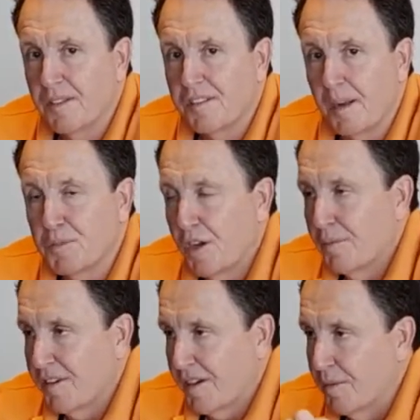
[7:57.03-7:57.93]

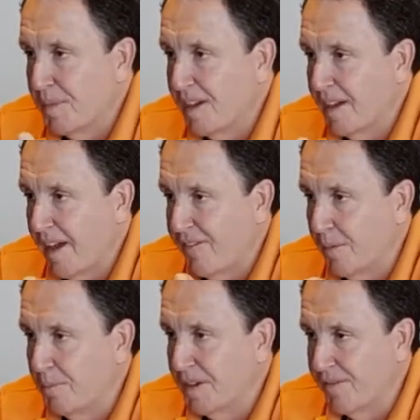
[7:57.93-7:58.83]
Sometimes I can be a
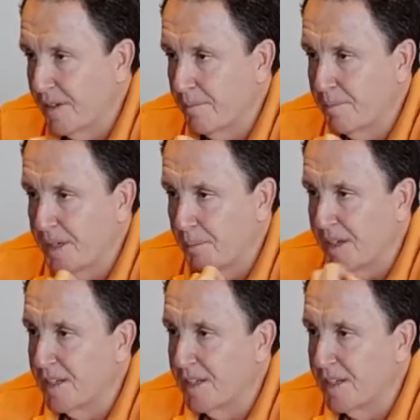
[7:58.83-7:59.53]
bit